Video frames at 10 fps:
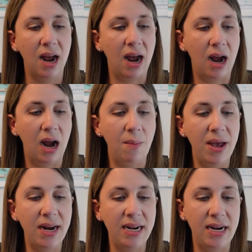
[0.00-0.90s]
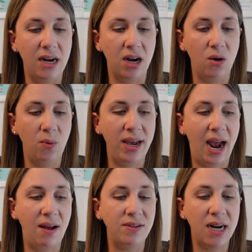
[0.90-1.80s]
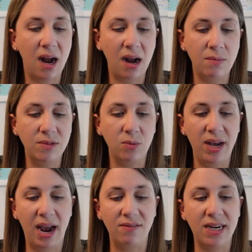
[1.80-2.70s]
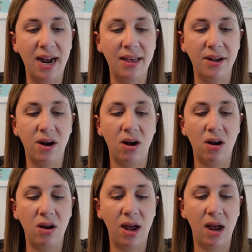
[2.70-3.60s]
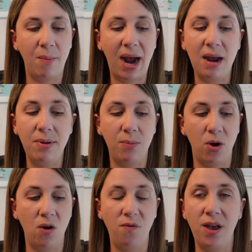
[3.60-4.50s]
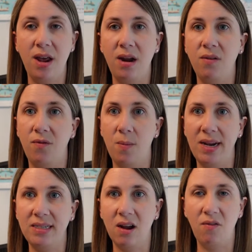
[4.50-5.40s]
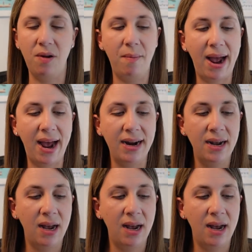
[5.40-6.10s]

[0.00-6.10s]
And here we have Tums, we have Tylenol, ibuprofen for myself and Matt.